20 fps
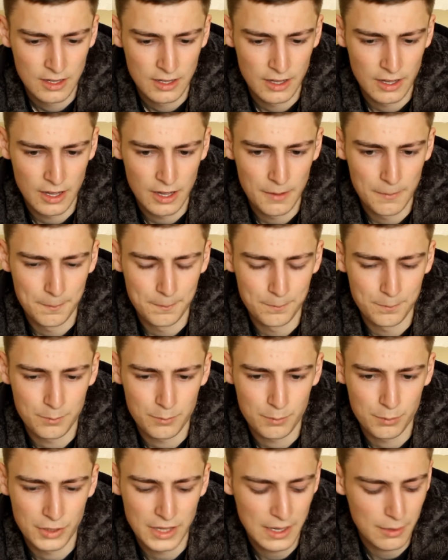
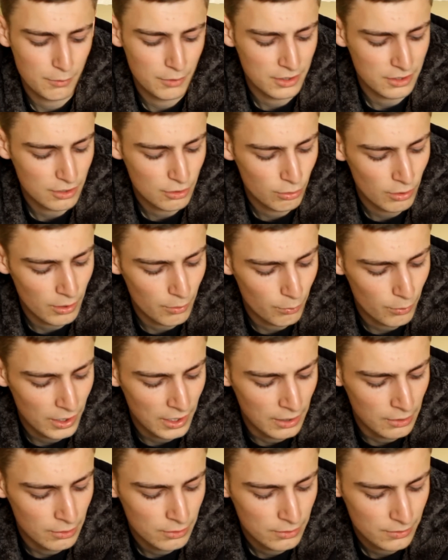But that went quite
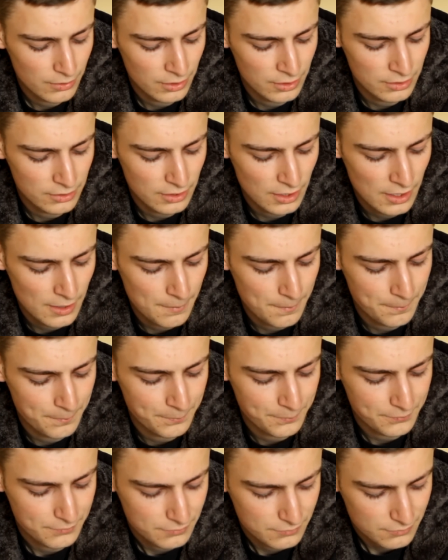well,
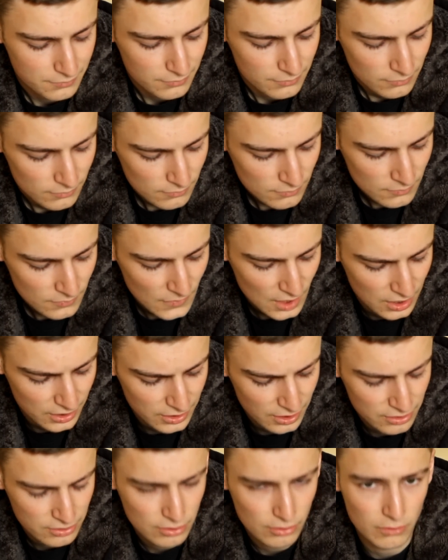and I
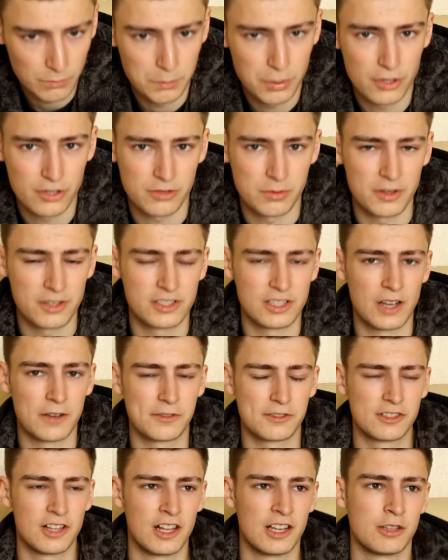did sort of push myself
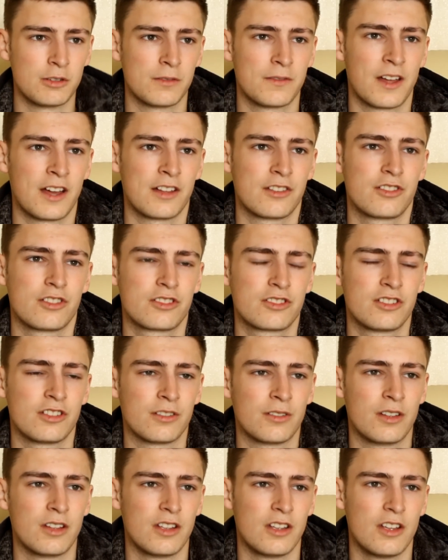slightly with that, just
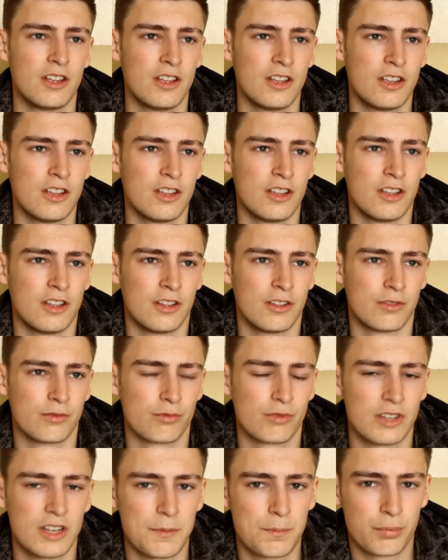to
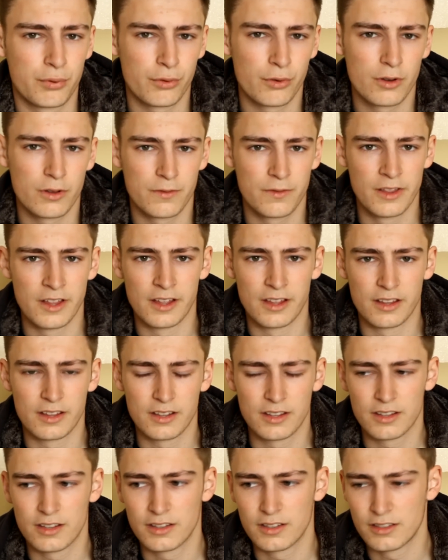really prove that,
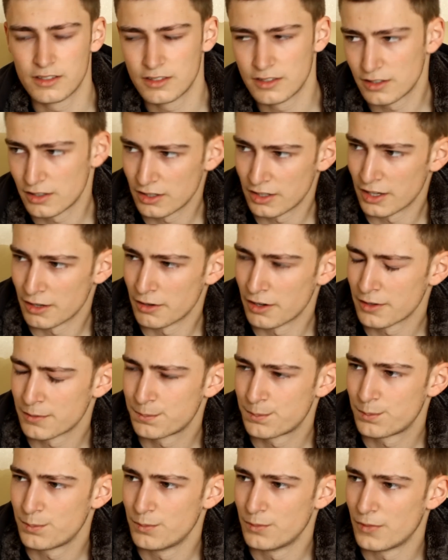you know,
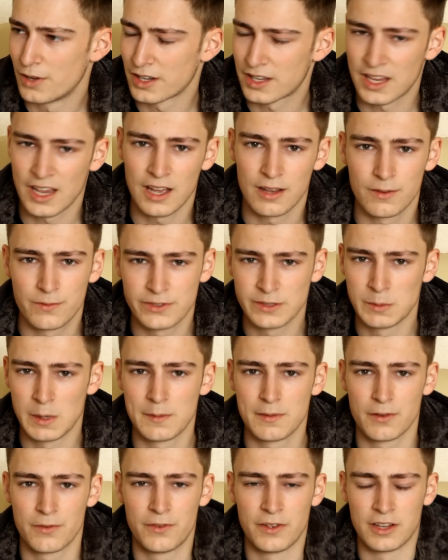I can film
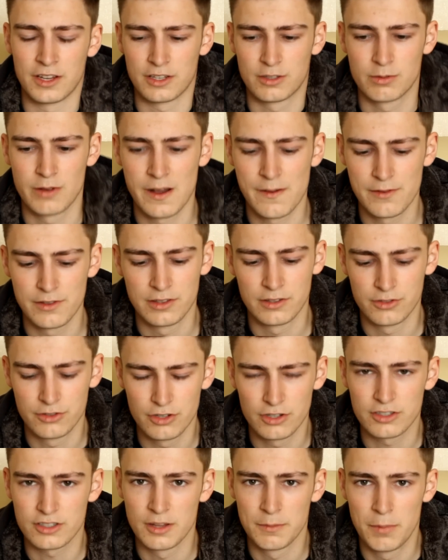other things rather than
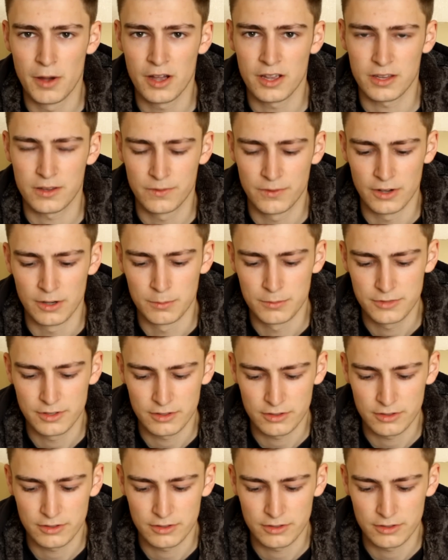just the bike films.